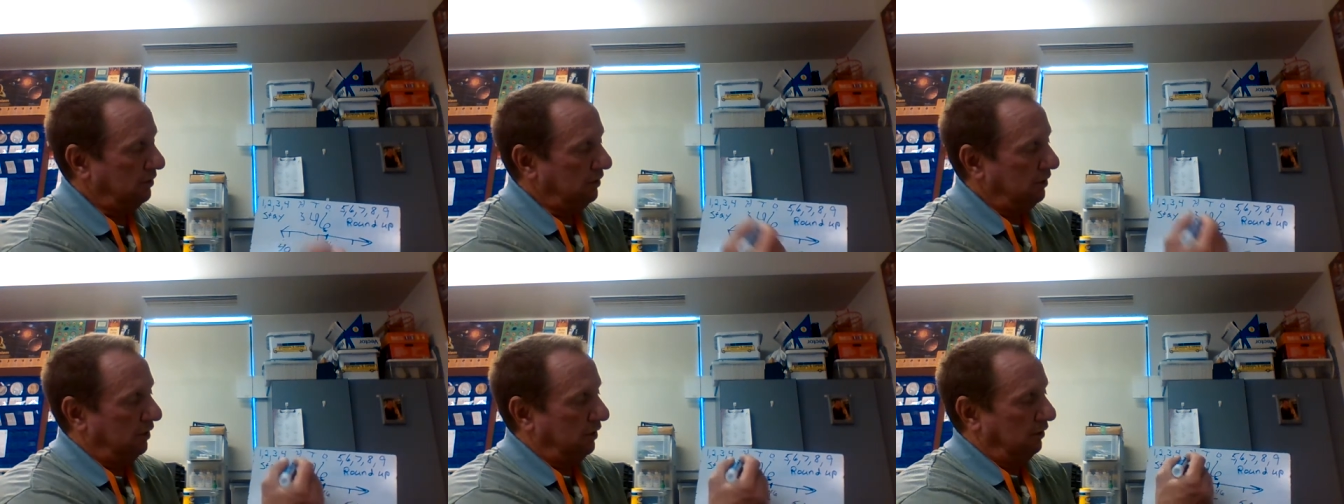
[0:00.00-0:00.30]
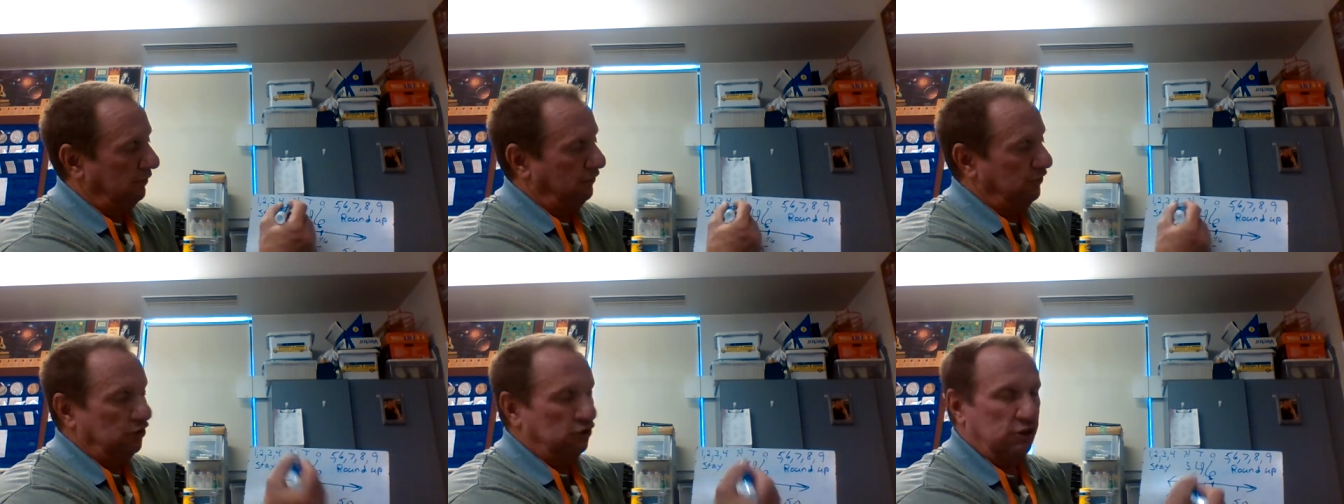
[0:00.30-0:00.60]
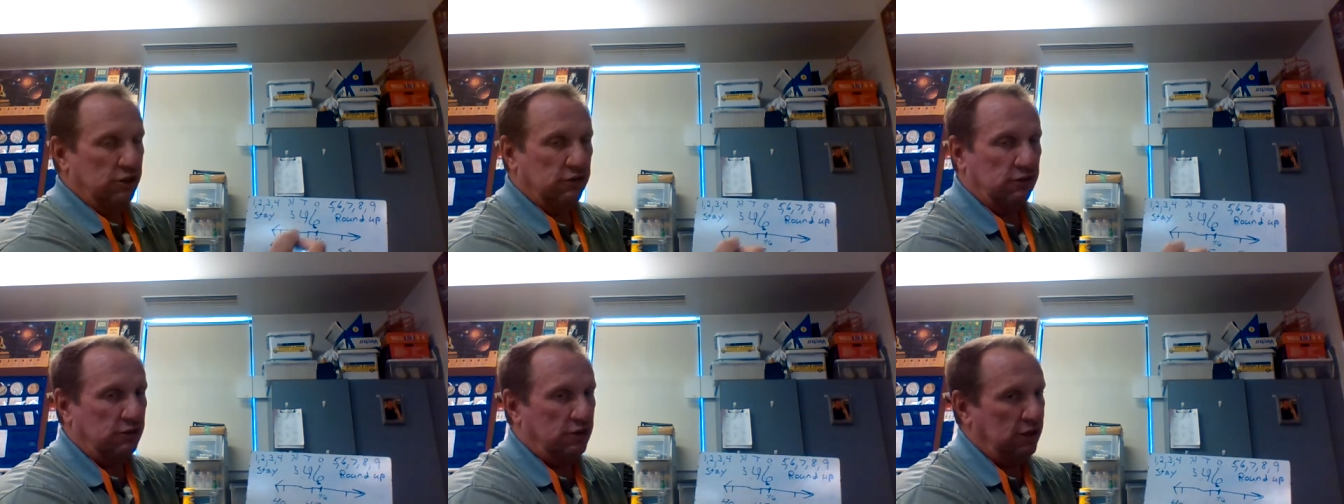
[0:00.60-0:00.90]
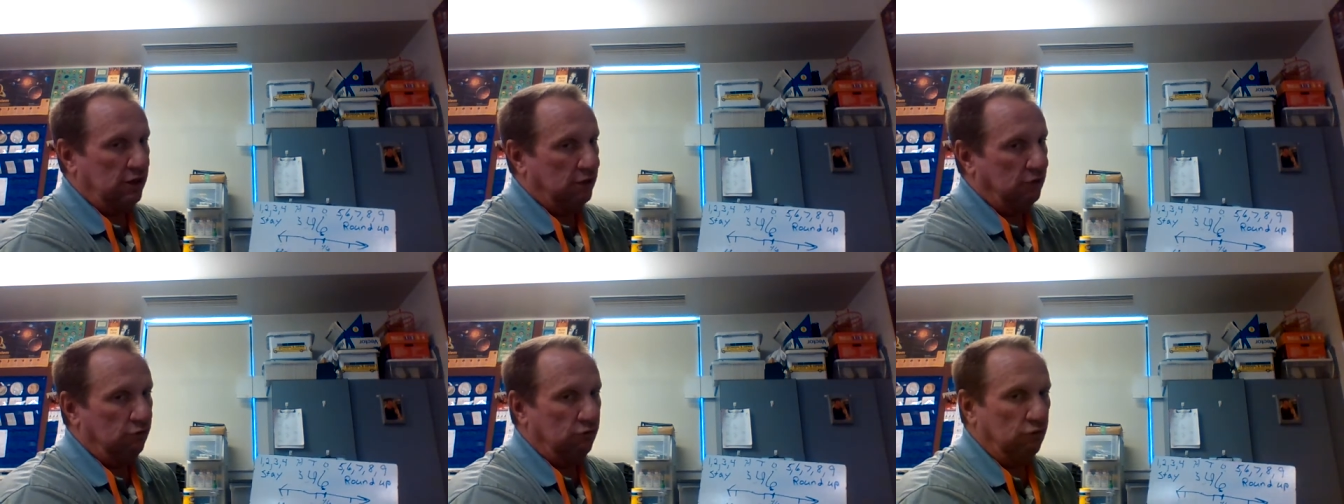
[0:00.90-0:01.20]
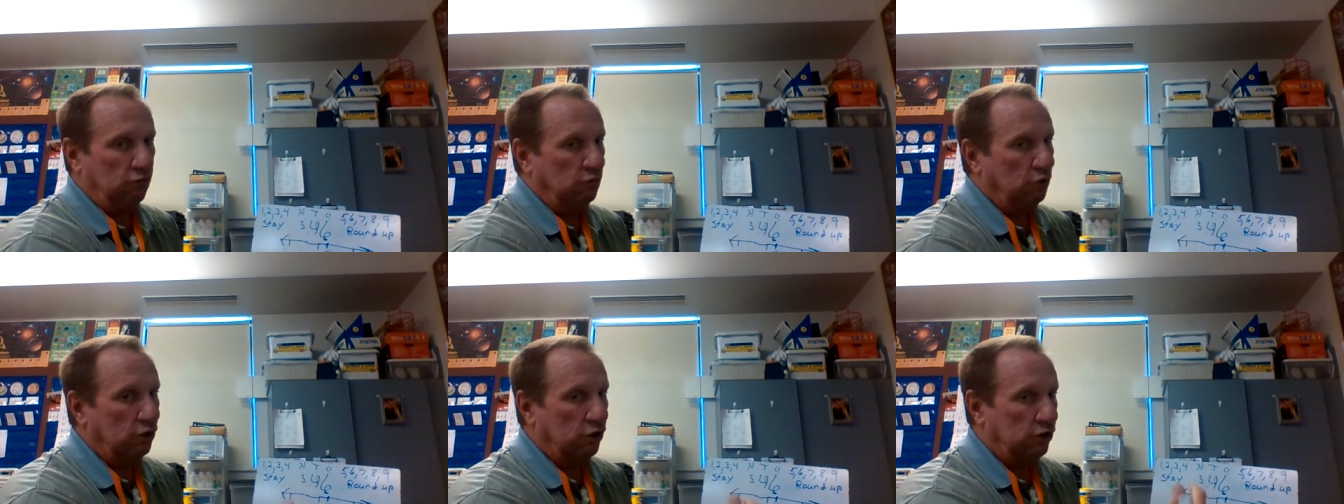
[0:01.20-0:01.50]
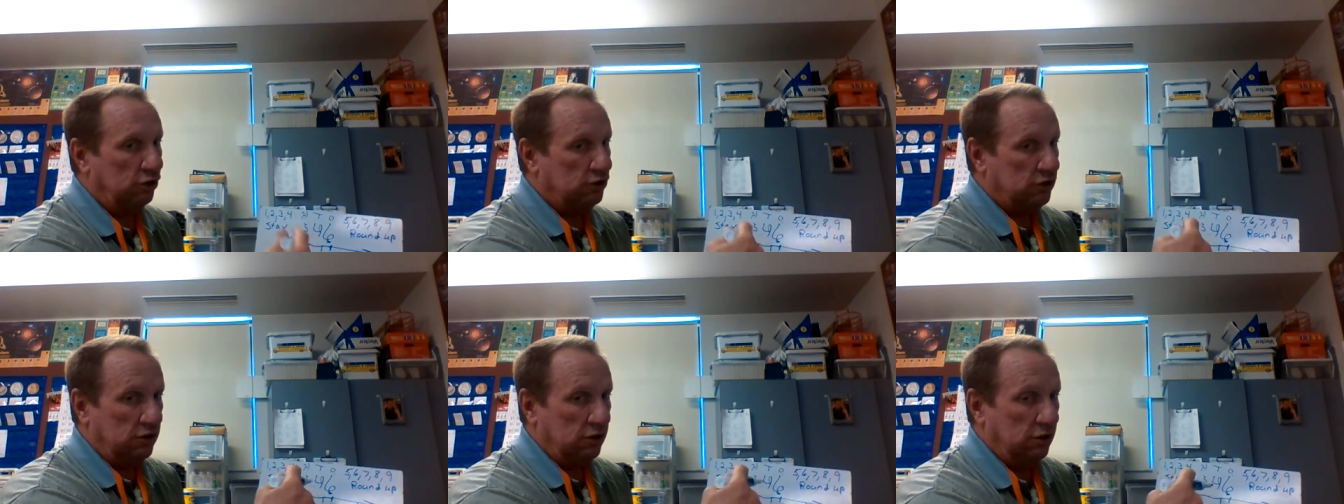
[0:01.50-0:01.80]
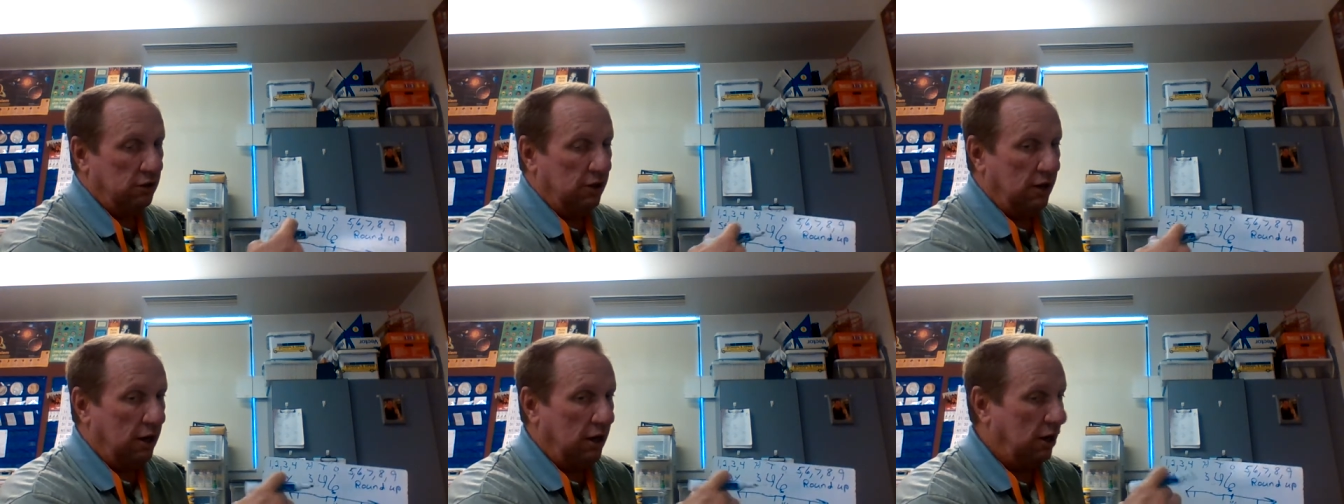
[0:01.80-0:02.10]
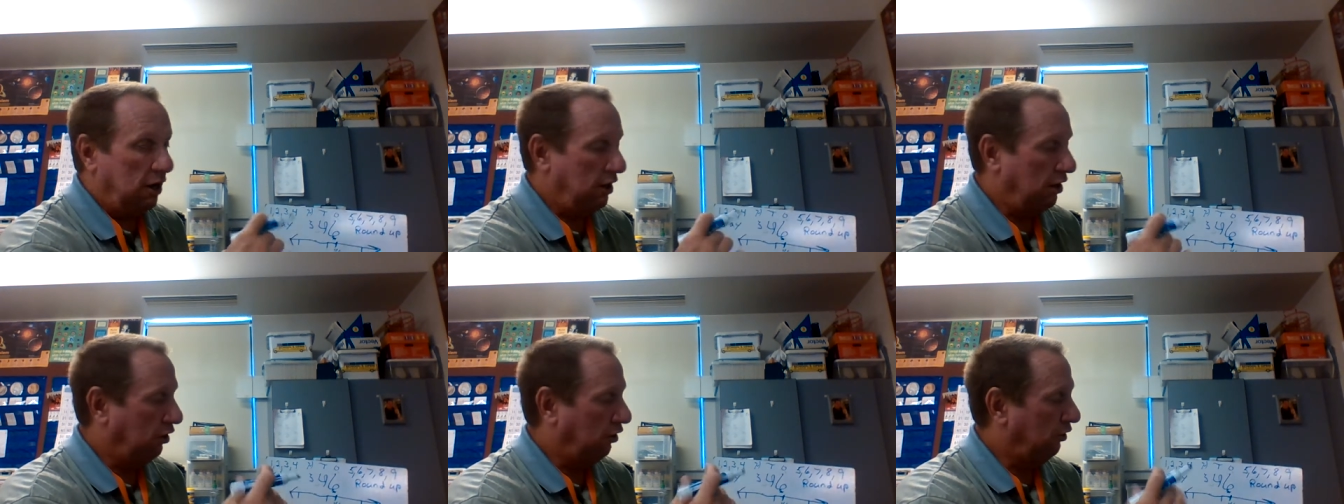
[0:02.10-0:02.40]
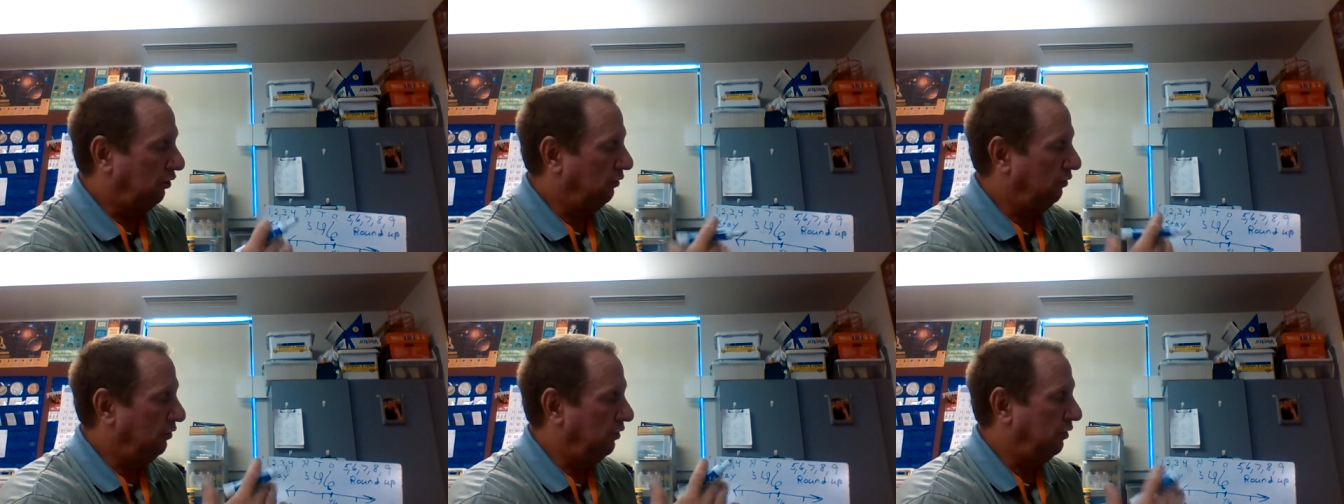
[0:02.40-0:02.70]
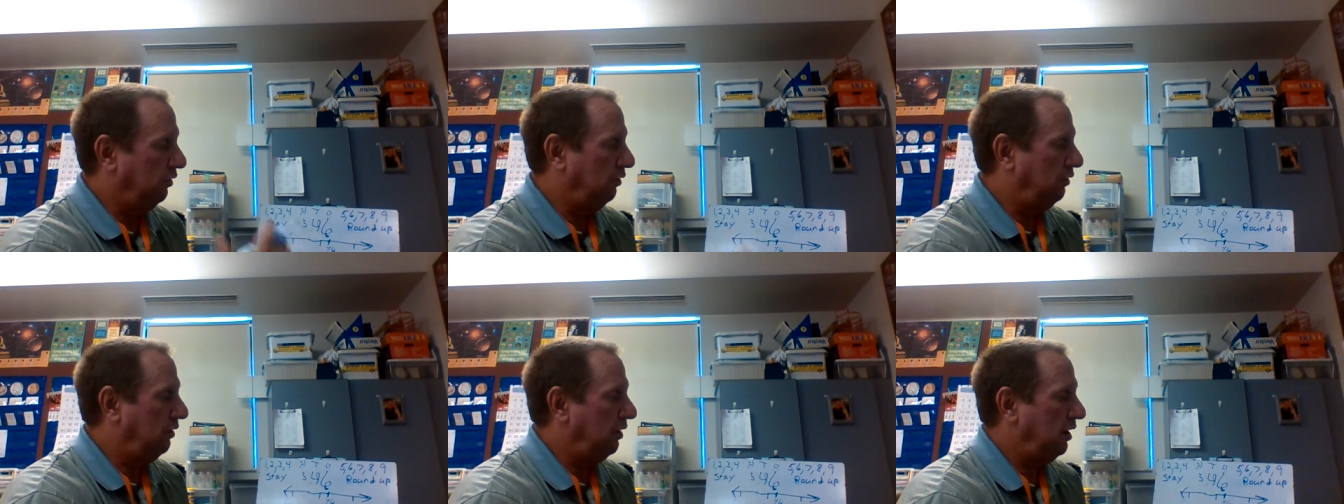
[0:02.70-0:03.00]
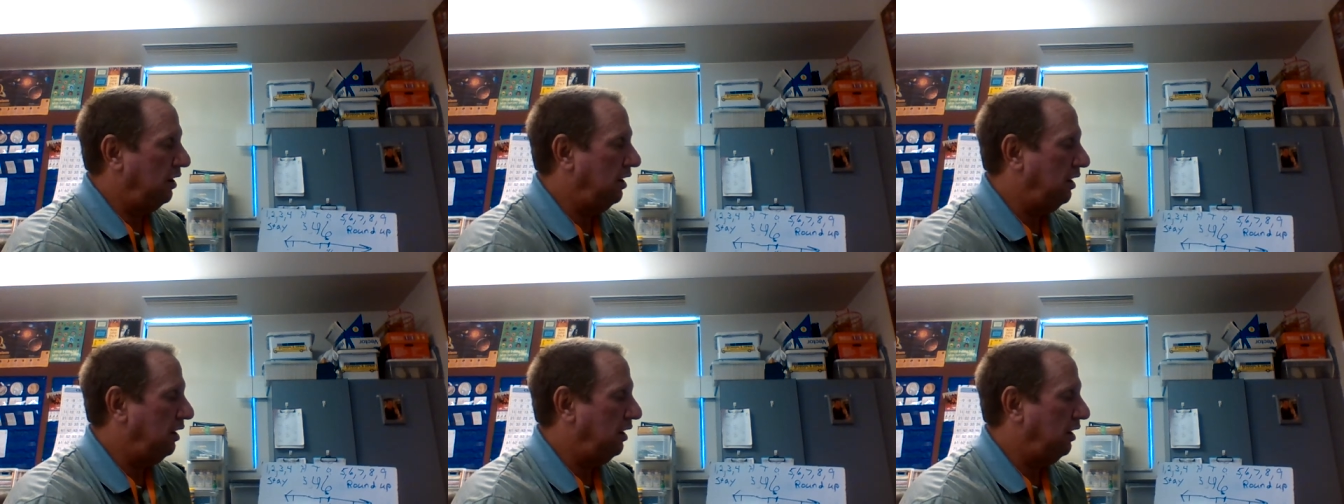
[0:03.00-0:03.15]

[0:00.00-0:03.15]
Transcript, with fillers: And if you just think of the words or the